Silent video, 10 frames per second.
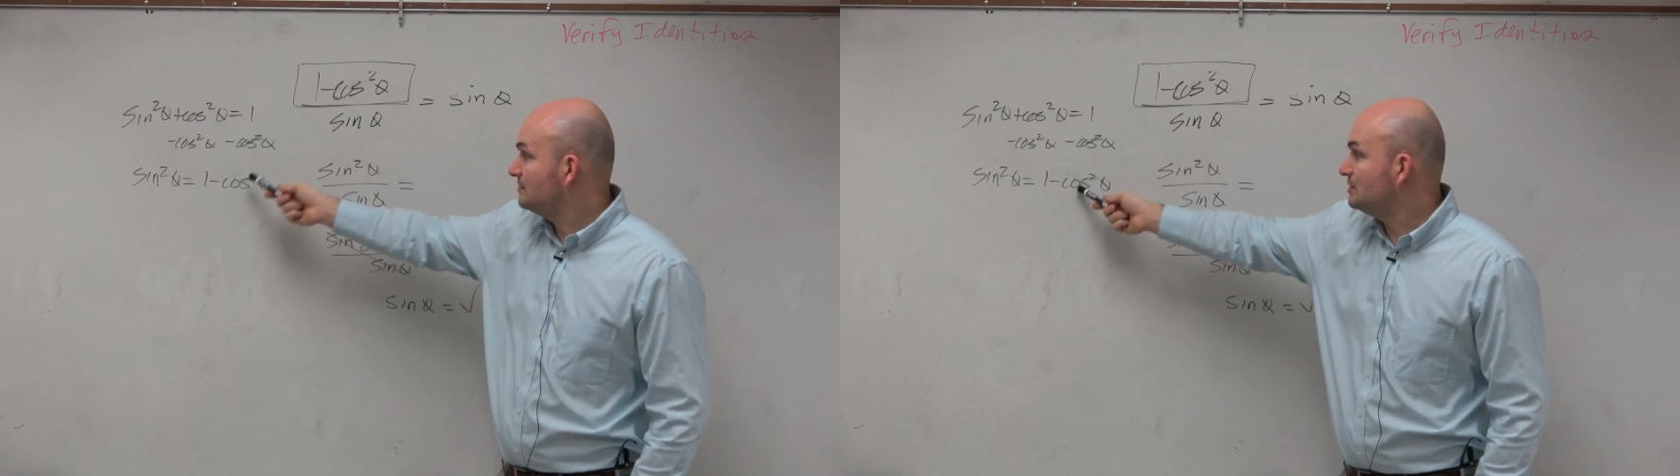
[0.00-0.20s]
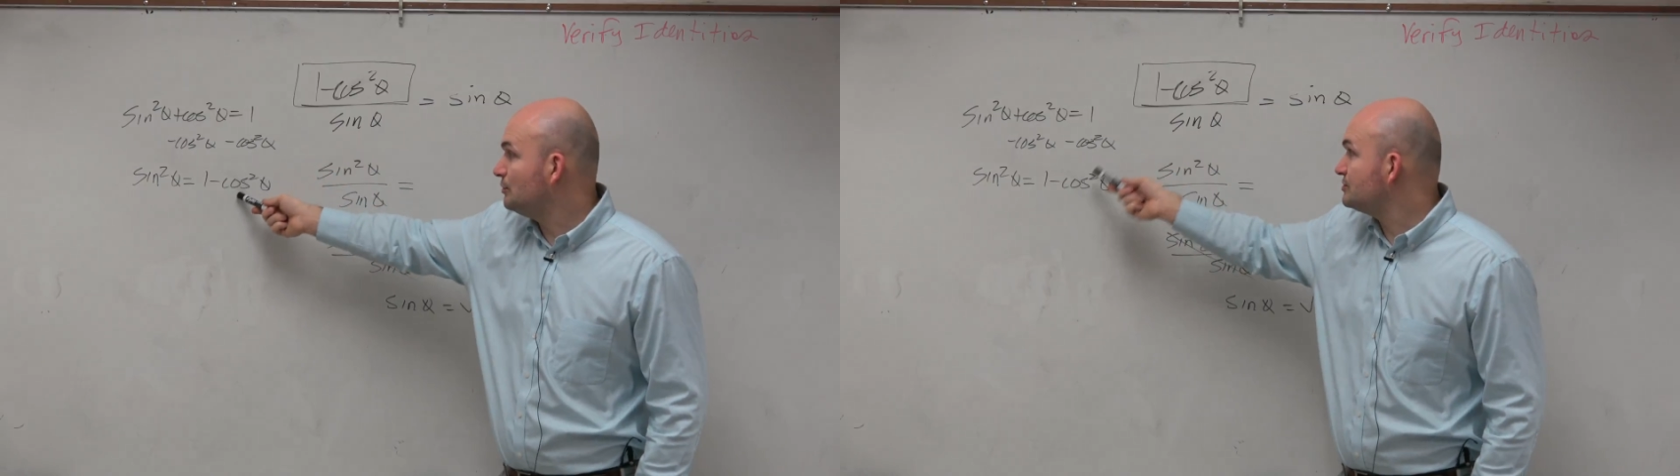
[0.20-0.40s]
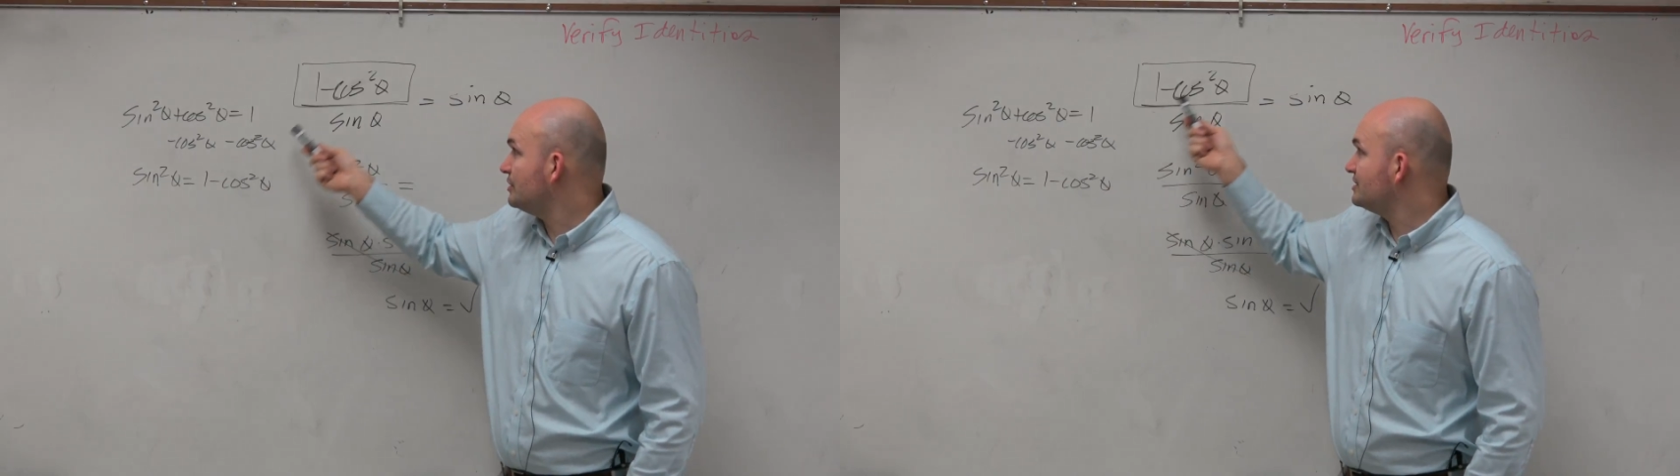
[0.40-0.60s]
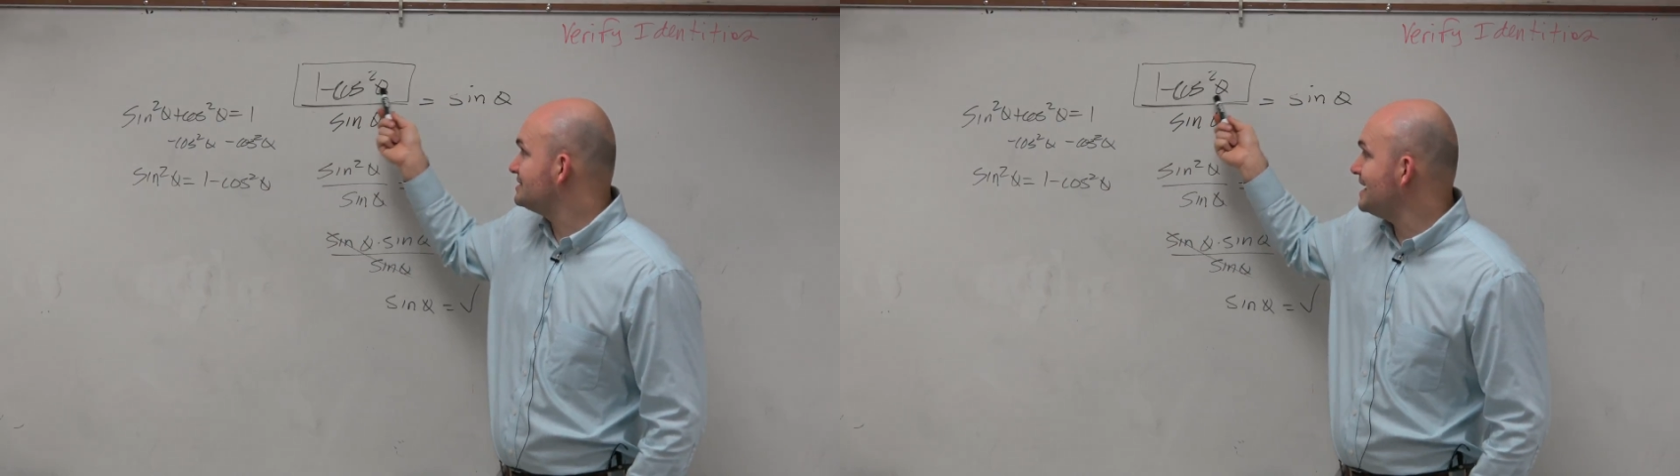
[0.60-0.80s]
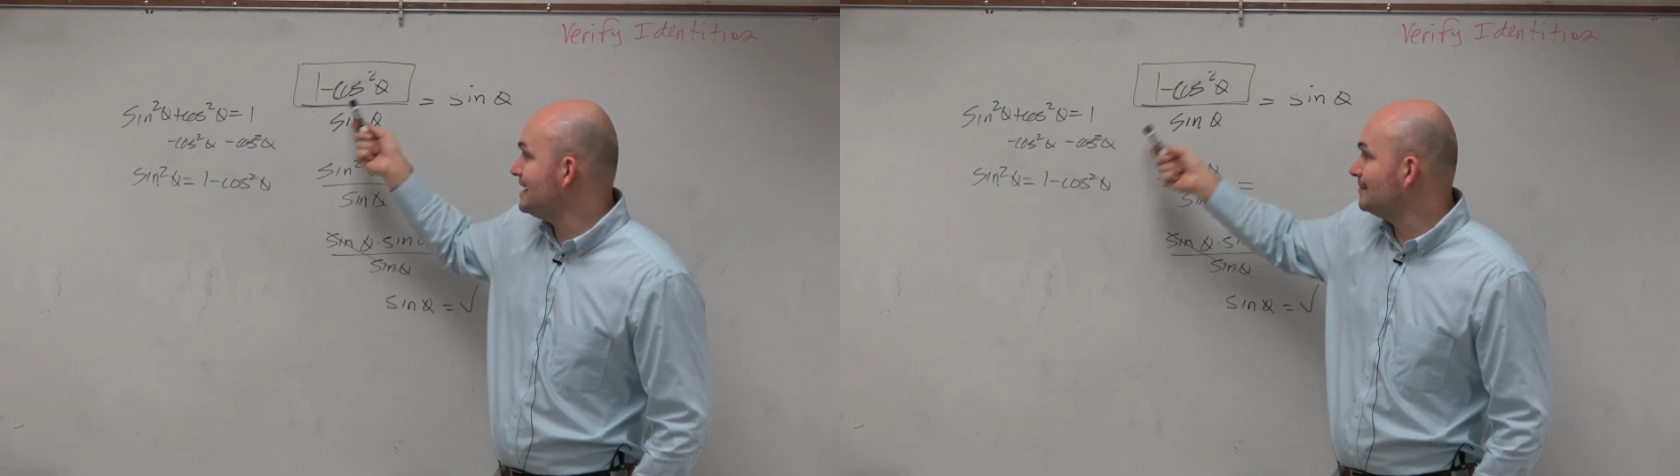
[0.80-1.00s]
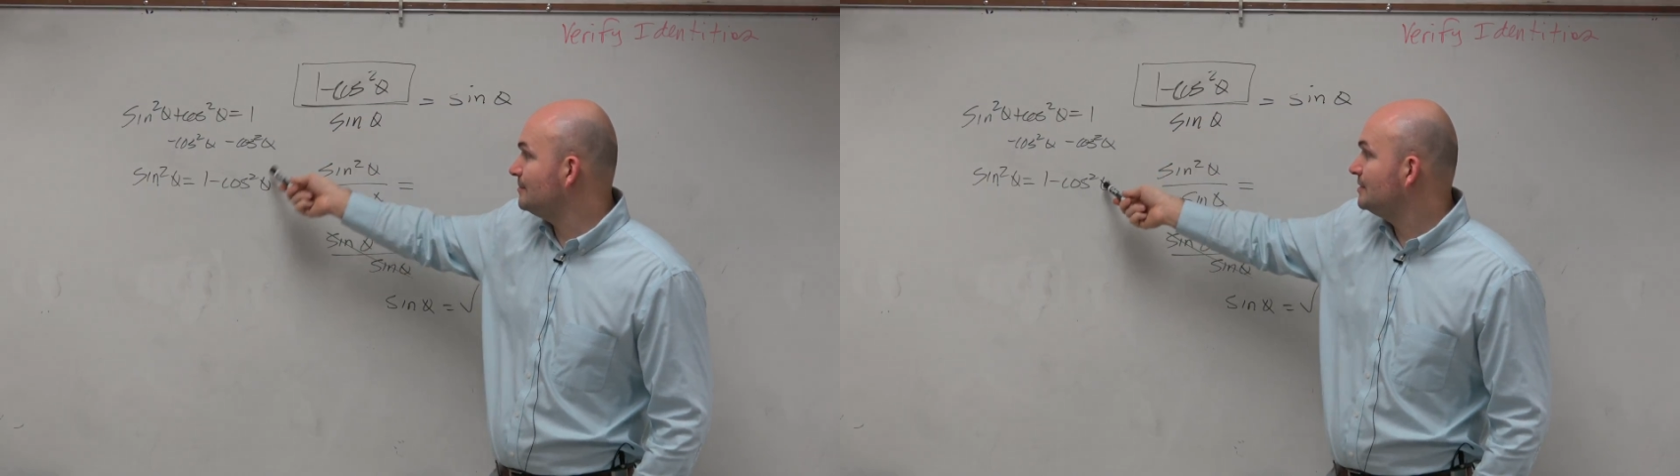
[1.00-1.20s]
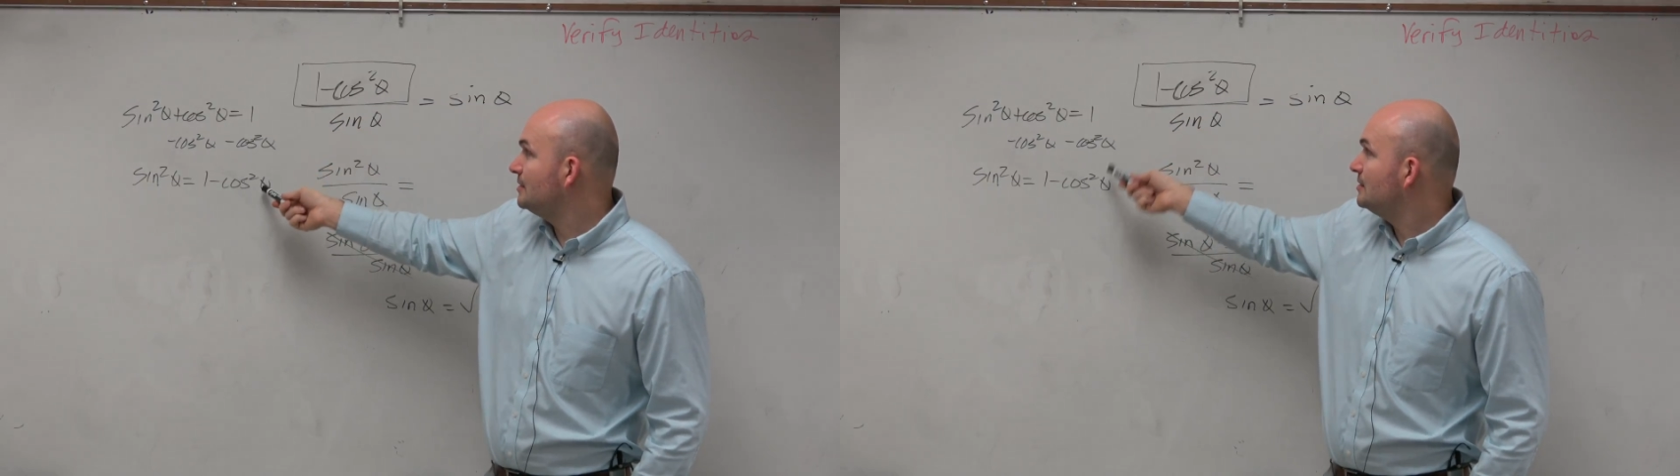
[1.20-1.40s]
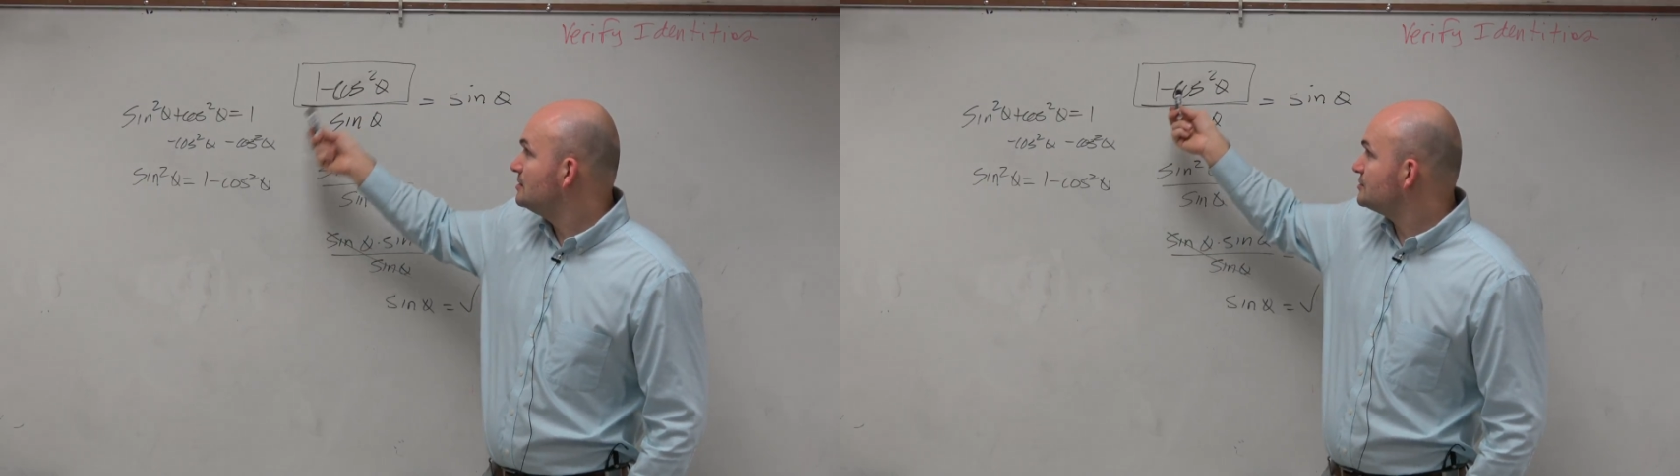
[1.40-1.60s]
Those are the same.
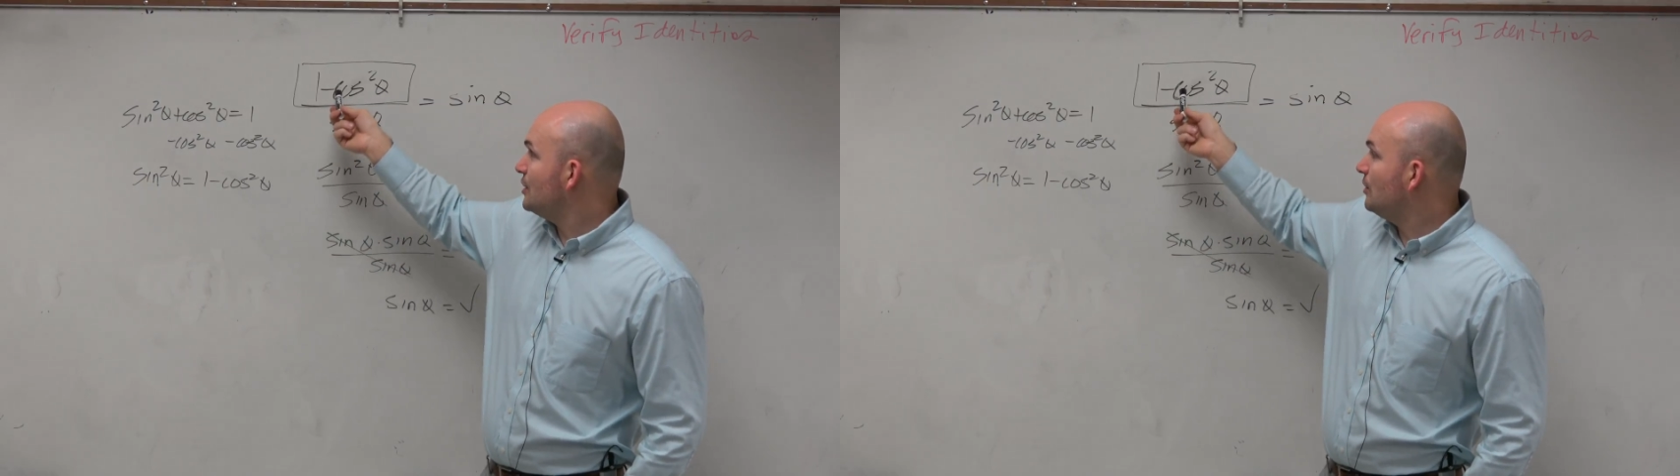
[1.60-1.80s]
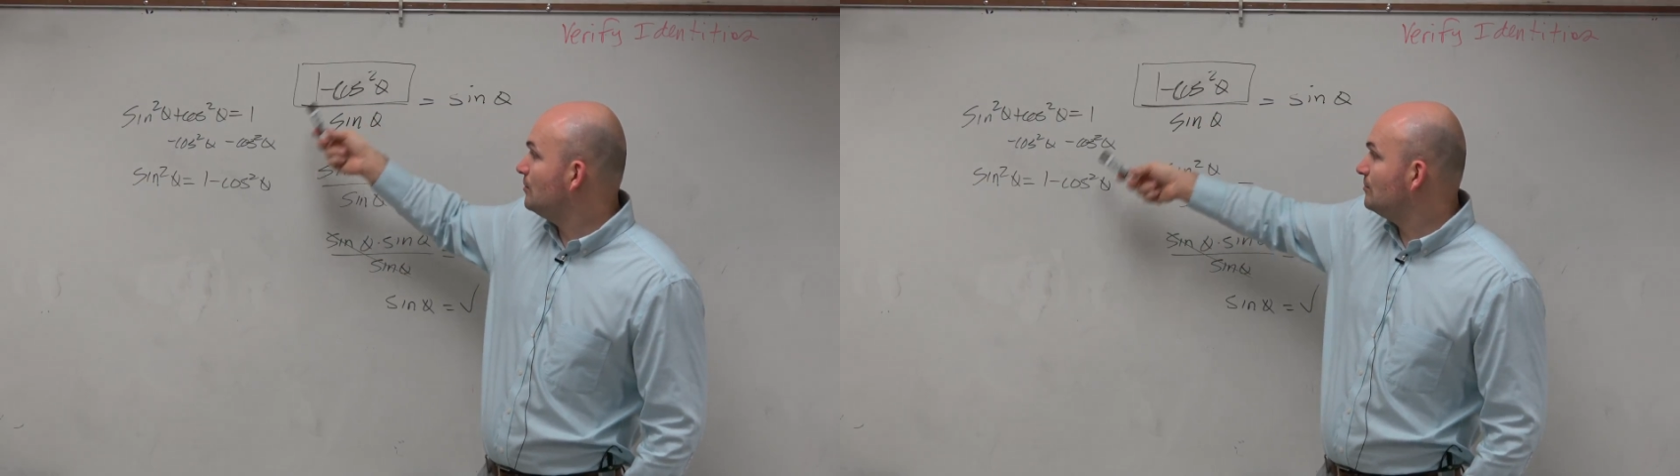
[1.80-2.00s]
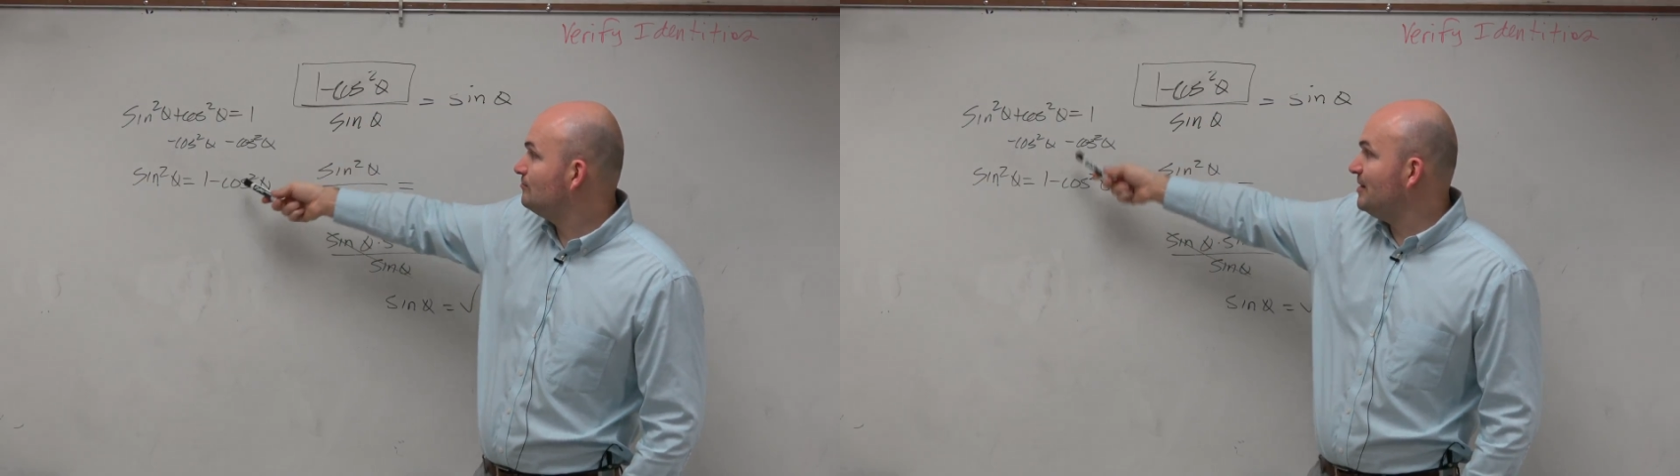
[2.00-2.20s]
So